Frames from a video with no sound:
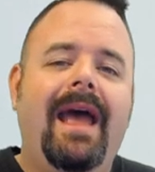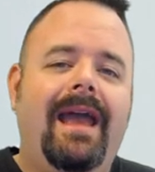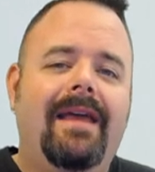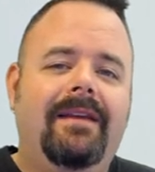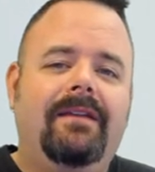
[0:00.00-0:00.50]

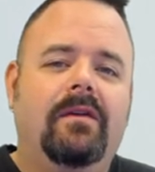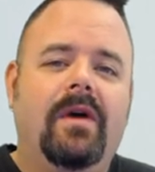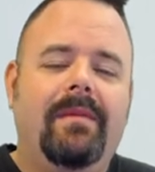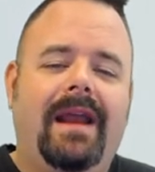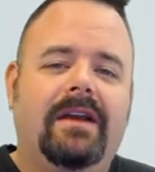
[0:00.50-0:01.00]
And this
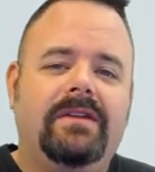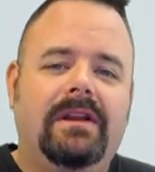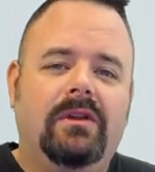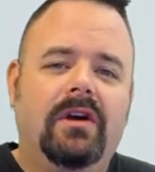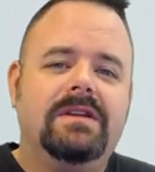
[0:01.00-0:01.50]
equipment
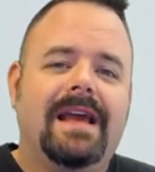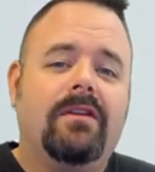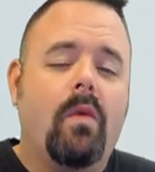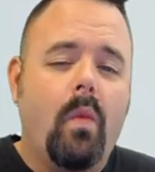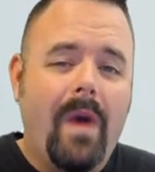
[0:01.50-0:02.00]
actually looks
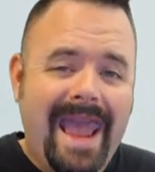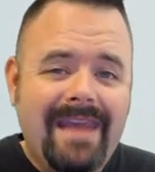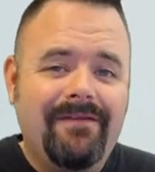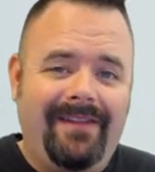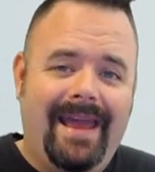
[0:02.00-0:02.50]
at the
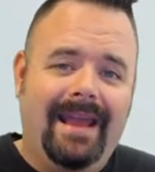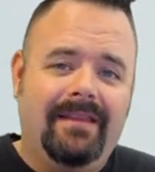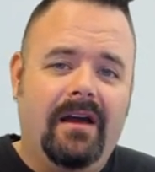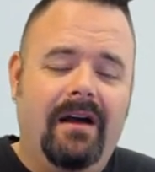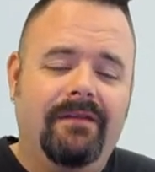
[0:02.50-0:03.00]

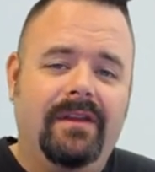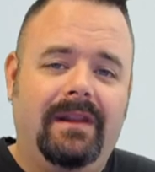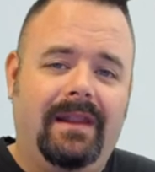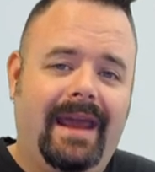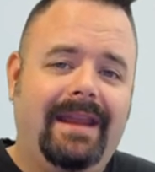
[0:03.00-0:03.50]
wavelength of the
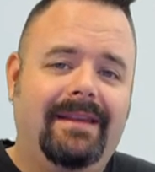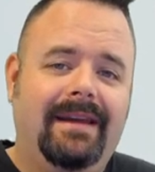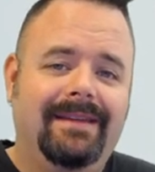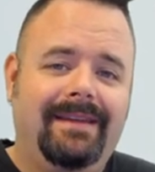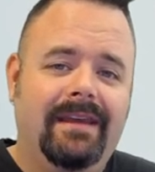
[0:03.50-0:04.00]
light
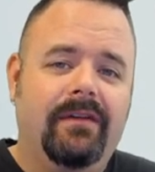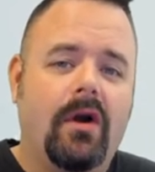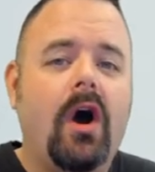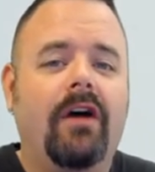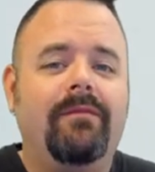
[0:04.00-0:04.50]
that is given
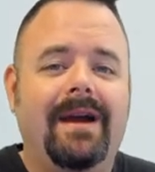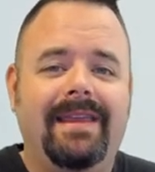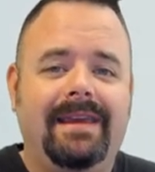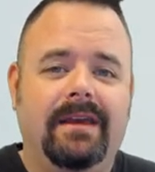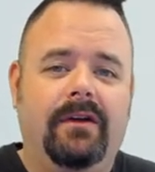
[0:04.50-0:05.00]
off by
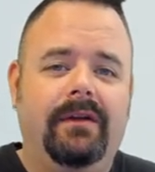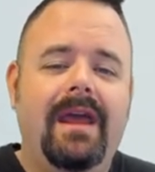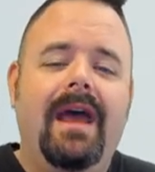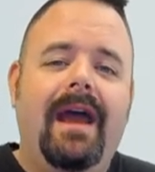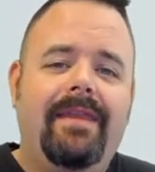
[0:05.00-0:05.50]
the kiln
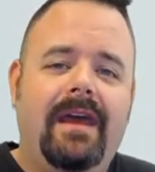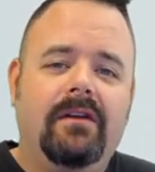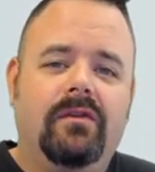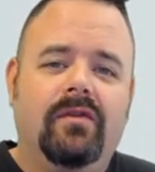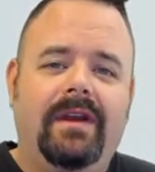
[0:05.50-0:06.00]
and
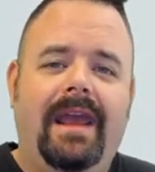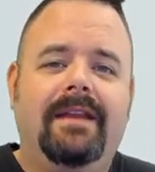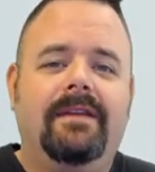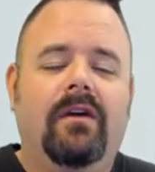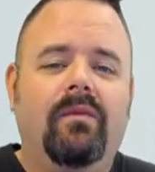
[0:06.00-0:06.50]
then
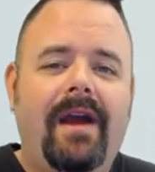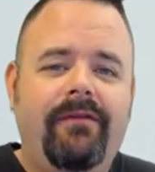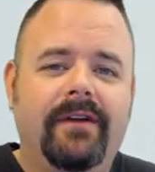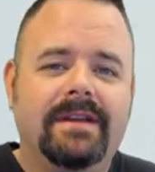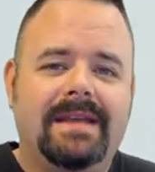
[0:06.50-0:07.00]
creates a
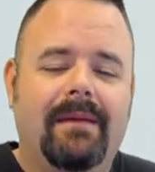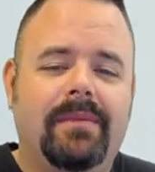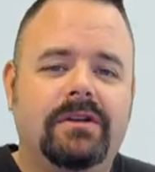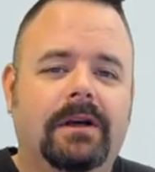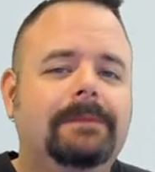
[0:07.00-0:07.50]
reference
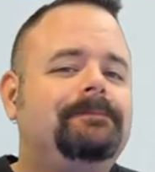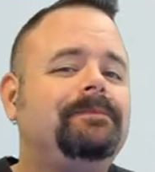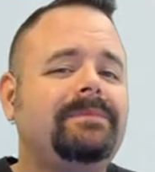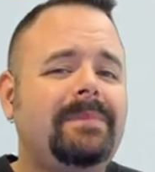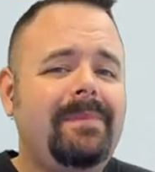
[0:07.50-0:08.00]
temperature.
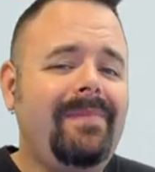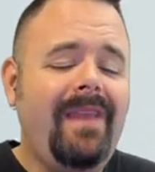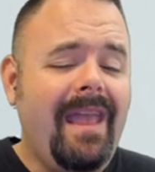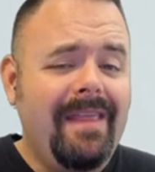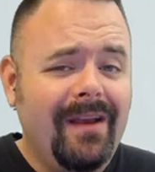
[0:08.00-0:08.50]

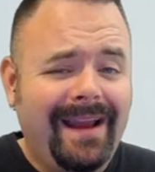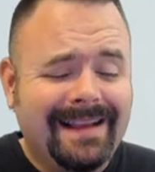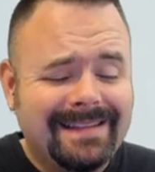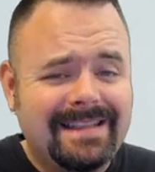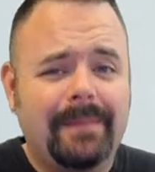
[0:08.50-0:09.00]
And they're
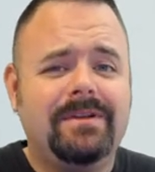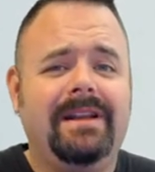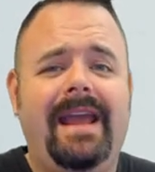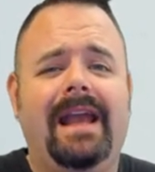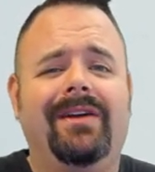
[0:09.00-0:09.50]

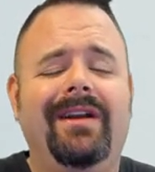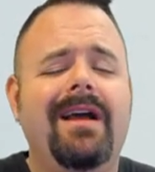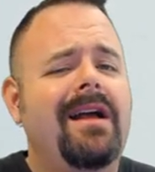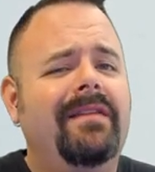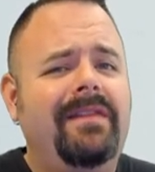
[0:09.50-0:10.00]
exceptionally accurate.
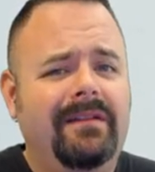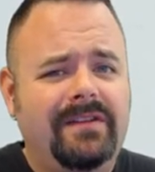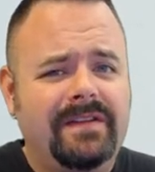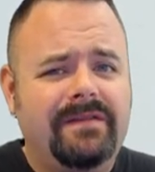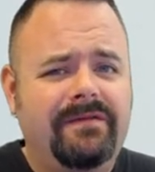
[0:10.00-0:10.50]
They're
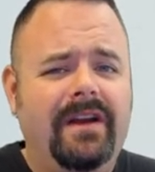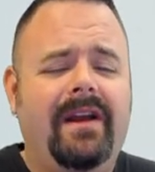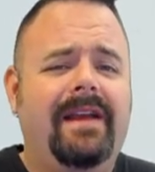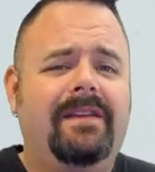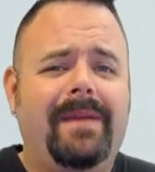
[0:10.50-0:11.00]
just
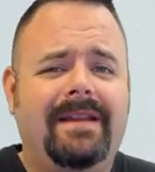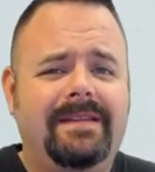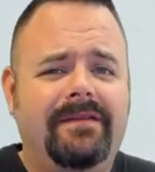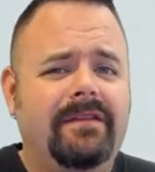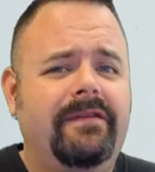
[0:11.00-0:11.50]
very
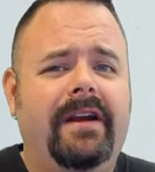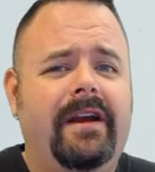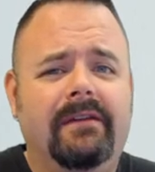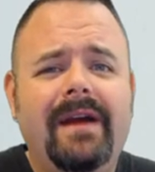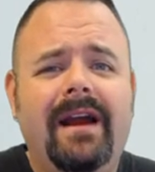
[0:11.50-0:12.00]
expensive and
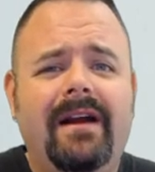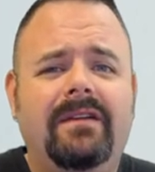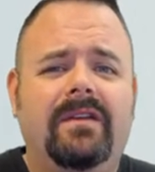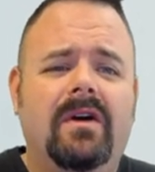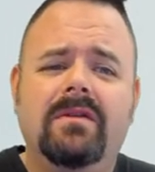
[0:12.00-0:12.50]
very rare,
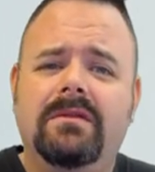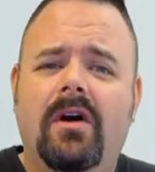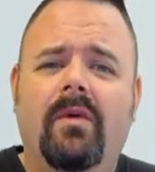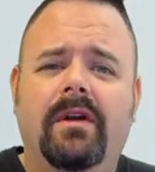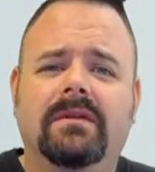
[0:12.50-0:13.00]
so
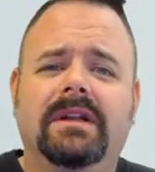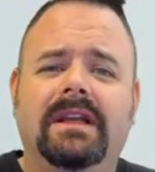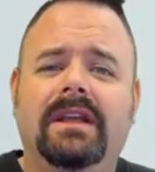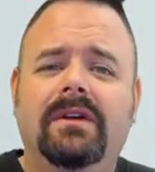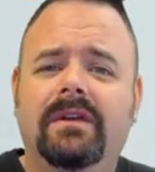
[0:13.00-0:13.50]
no one
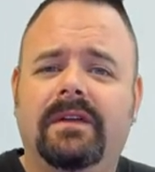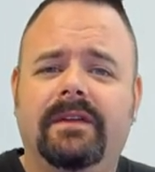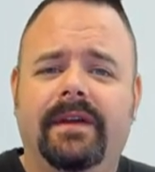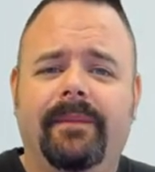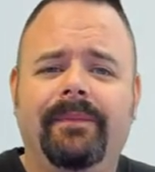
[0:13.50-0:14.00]
really
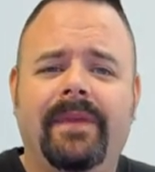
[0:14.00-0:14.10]
uses them.